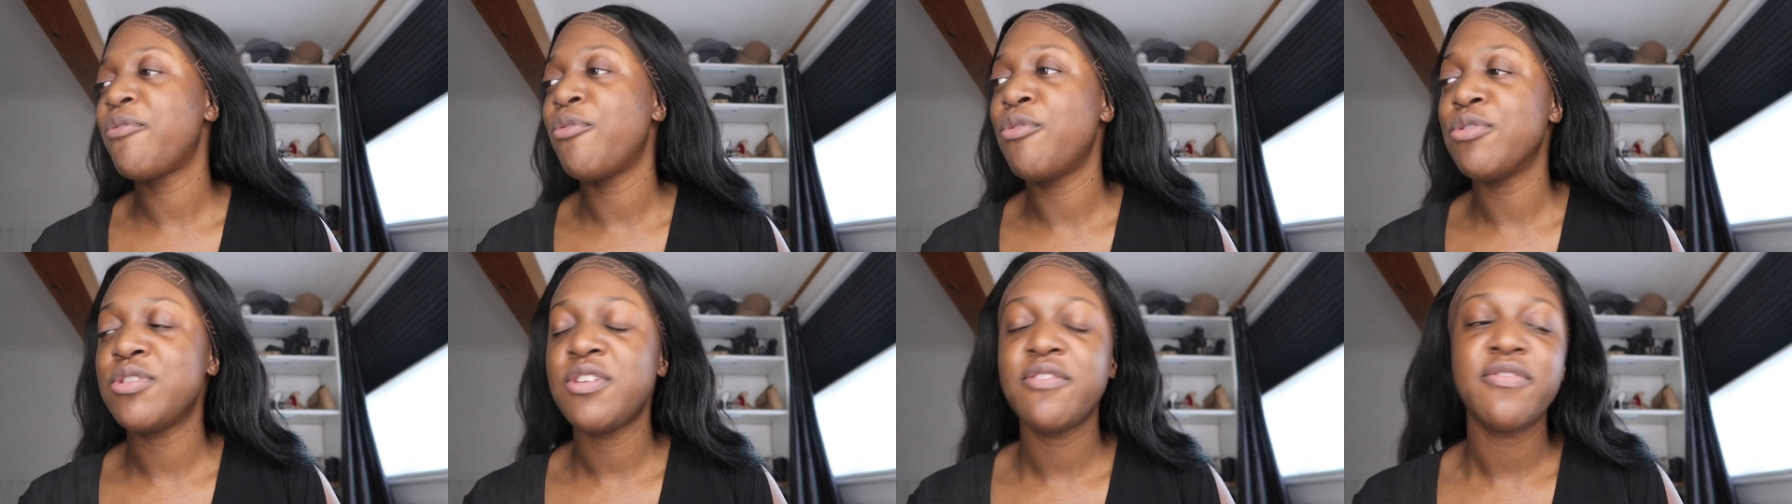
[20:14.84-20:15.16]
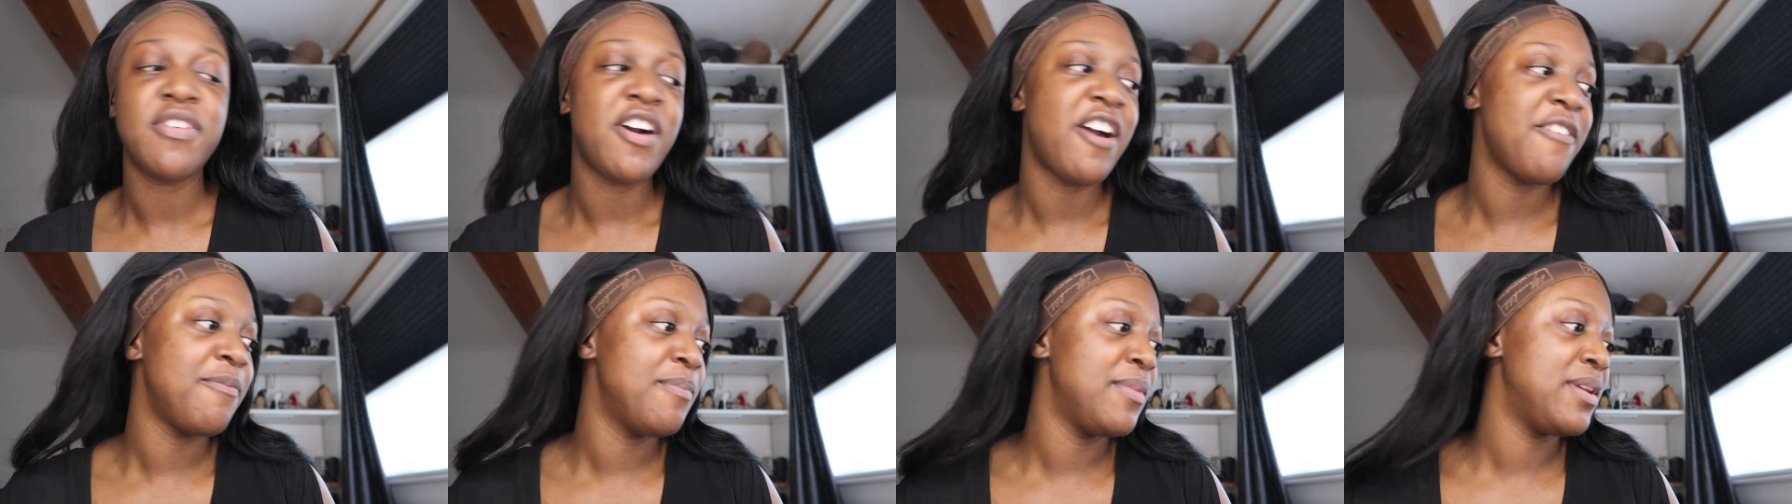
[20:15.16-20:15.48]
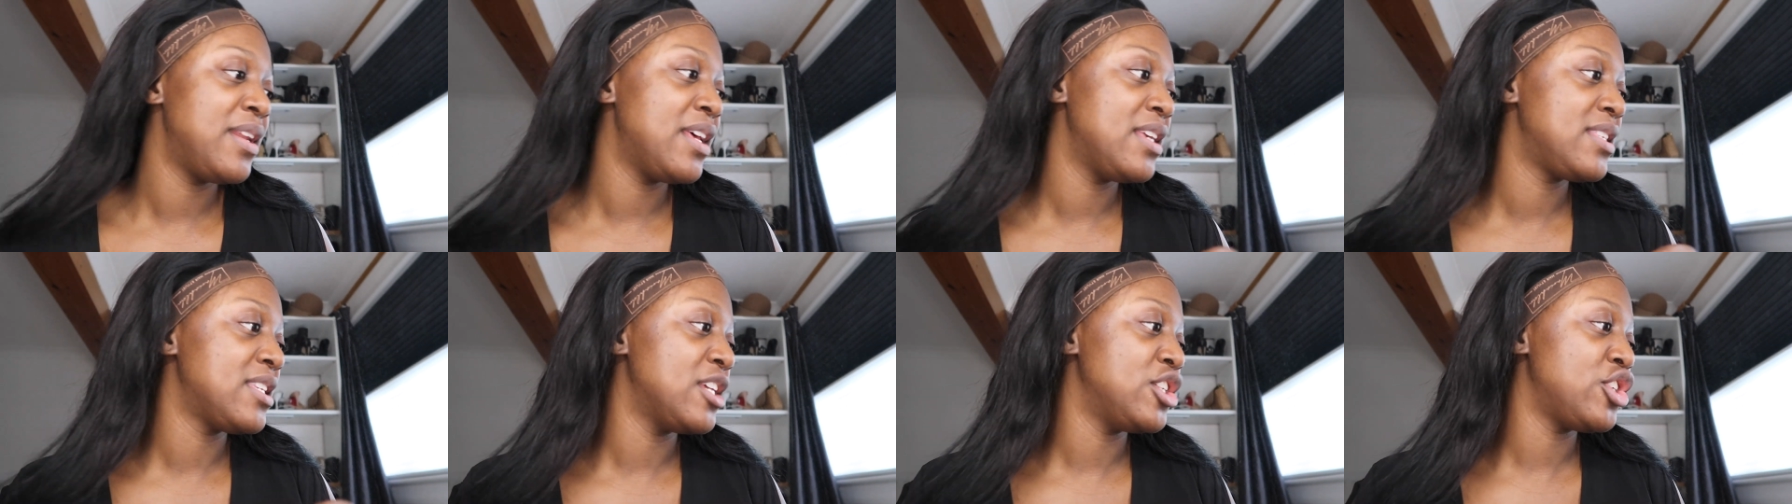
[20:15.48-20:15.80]
45
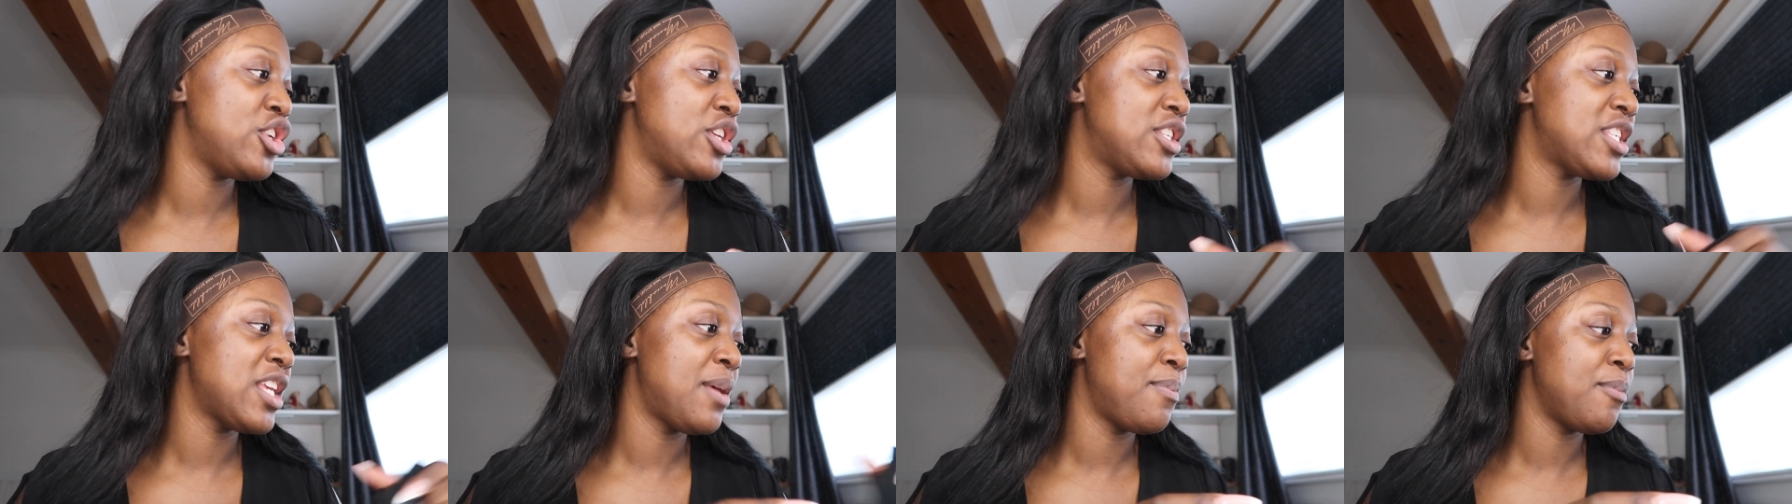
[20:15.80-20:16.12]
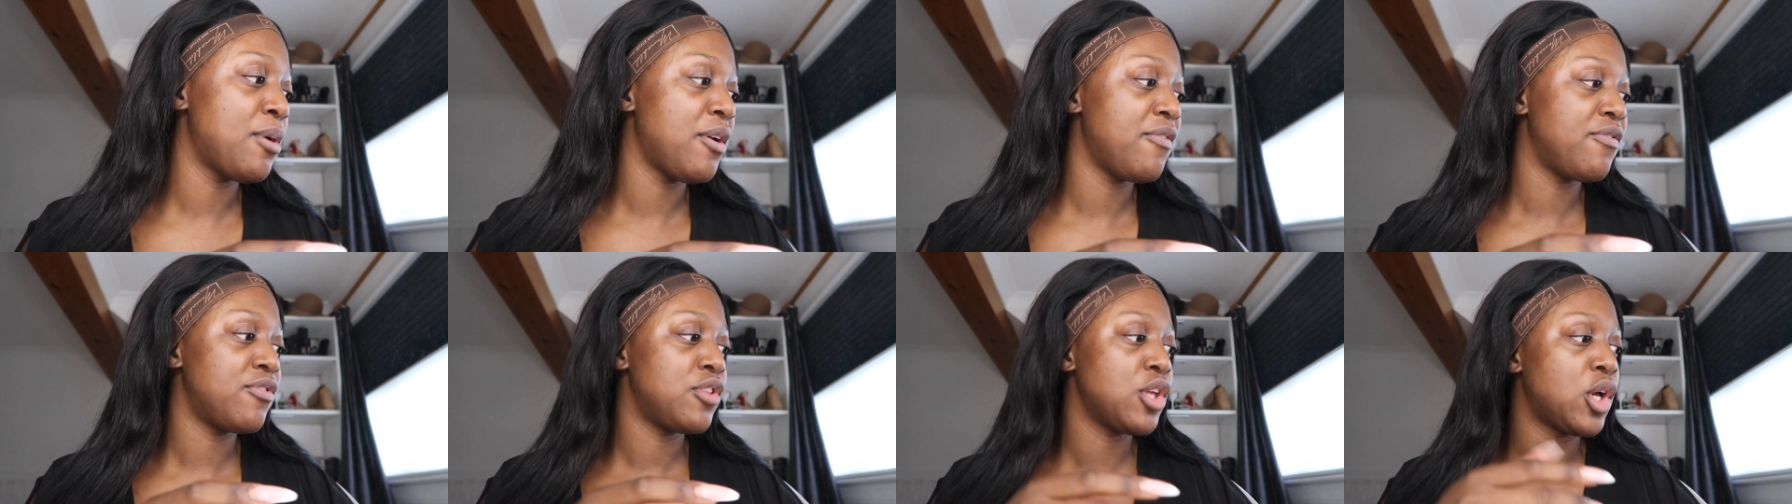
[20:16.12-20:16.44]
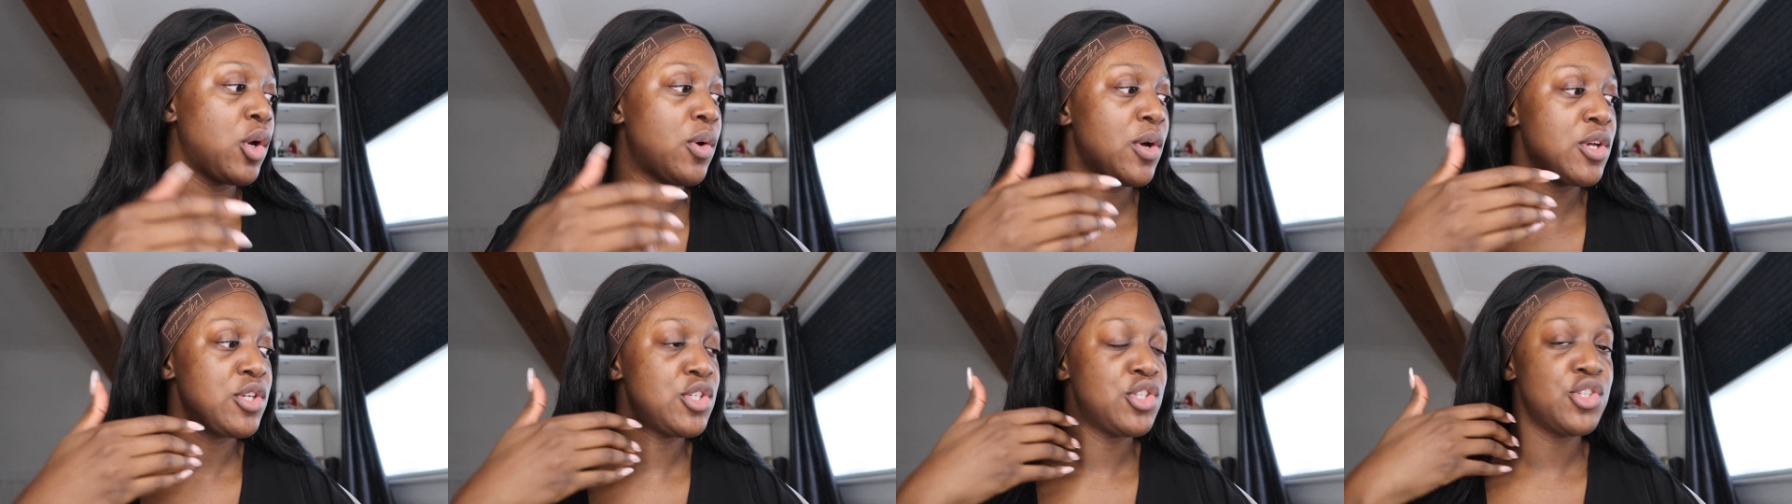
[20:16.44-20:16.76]
minutes and she sent me over the
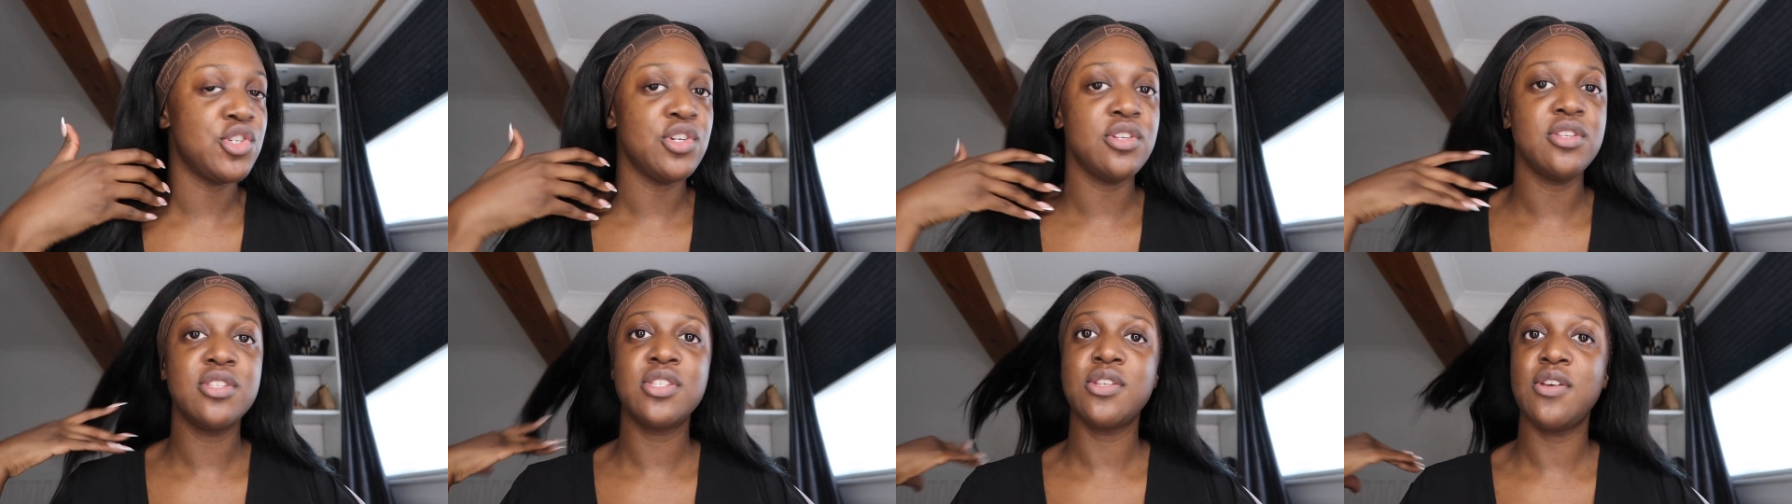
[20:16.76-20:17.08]
question.